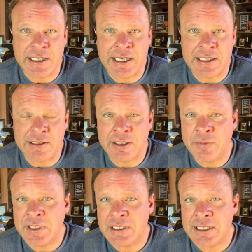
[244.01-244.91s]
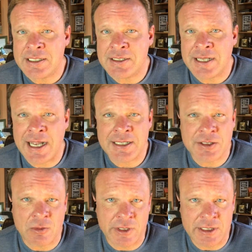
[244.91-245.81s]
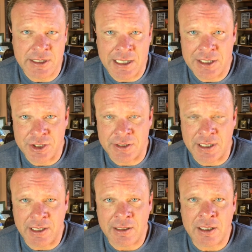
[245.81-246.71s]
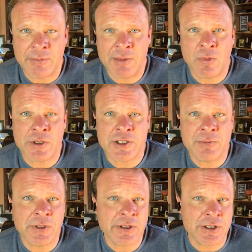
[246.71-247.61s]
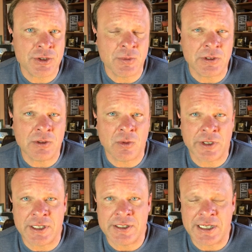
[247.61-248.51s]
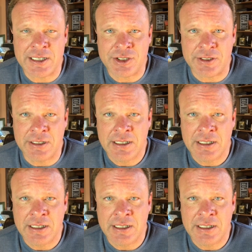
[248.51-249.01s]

and a little bit less task orientation and a little bit more spiritual orientation.